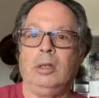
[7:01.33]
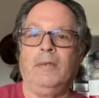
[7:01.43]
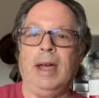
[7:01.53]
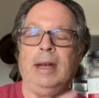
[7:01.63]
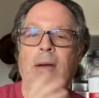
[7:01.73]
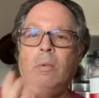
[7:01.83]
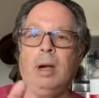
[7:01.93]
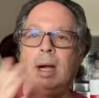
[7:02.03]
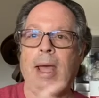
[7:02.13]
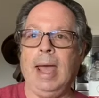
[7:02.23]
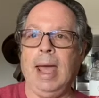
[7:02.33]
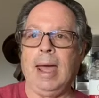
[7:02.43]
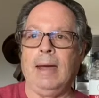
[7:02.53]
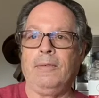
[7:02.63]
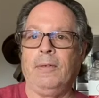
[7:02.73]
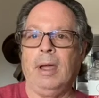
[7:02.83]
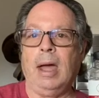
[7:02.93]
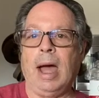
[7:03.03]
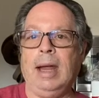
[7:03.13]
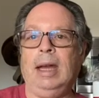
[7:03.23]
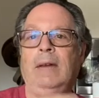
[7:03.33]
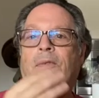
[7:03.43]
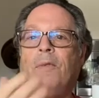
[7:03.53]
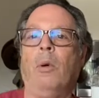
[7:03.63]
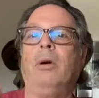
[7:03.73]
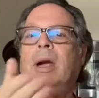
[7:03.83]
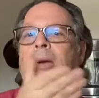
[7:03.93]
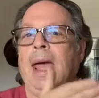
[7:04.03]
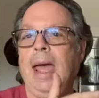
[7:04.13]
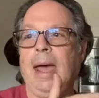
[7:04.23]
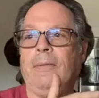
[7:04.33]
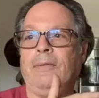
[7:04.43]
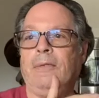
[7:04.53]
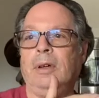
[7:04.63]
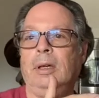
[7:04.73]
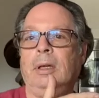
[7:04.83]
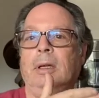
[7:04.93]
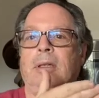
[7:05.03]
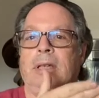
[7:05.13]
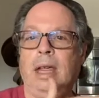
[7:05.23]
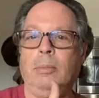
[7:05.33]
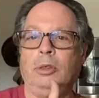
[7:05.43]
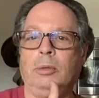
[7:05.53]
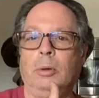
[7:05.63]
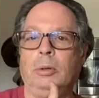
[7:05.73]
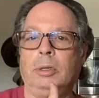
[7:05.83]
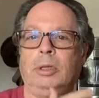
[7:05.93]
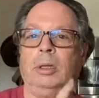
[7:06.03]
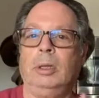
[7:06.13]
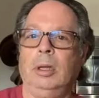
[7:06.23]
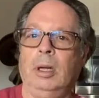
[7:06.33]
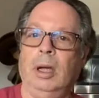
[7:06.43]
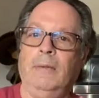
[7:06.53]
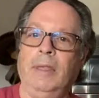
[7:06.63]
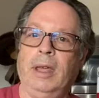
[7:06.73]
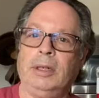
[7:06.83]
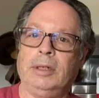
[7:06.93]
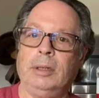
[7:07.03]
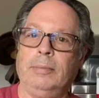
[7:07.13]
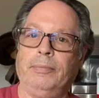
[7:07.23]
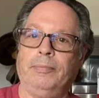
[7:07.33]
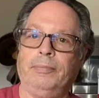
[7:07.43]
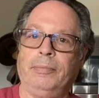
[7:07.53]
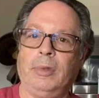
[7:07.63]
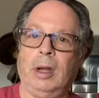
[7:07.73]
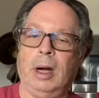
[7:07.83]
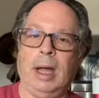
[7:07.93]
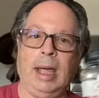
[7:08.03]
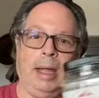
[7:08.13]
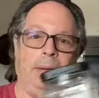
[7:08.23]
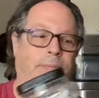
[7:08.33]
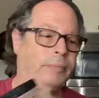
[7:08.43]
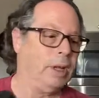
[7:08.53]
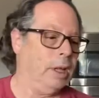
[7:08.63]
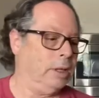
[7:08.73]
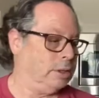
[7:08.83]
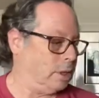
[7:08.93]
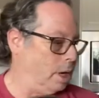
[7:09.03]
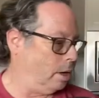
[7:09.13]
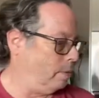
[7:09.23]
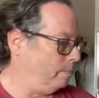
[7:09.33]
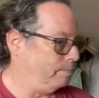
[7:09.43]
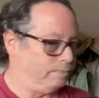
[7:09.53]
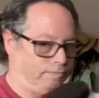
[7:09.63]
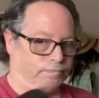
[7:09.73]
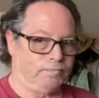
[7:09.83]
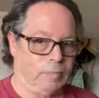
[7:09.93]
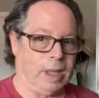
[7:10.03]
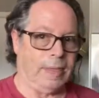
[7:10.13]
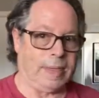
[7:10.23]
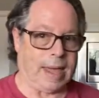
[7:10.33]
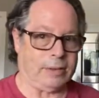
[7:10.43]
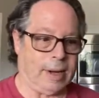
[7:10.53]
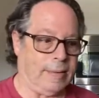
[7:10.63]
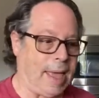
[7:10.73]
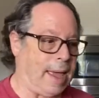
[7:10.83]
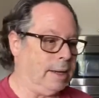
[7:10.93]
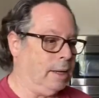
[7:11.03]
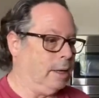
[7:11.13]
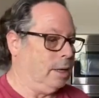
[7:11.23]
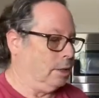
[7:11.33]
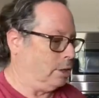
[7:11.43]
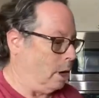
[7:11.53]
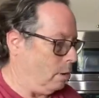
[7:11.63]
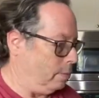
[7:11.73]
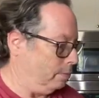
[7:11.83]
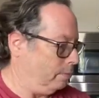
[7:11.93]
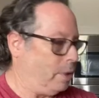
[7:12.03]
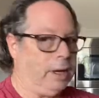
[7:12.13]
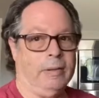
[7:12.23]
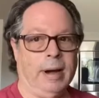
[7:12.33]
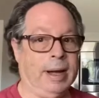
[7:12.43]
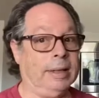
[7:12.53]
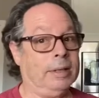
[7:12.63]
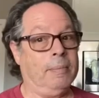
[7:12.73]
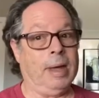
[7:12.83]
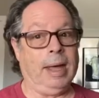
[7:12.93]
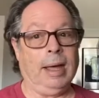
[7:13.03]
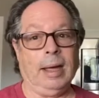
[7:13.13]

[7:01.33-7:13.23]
I need 1.5, I need 4.5 tablespoons of this. All right, so that's we have that. So are you ready to make